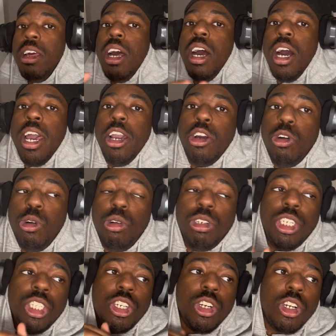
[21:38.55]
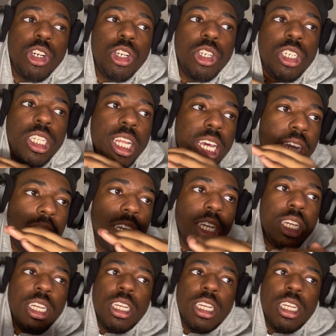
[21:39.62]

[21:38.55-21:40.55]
All right, cool. She turns like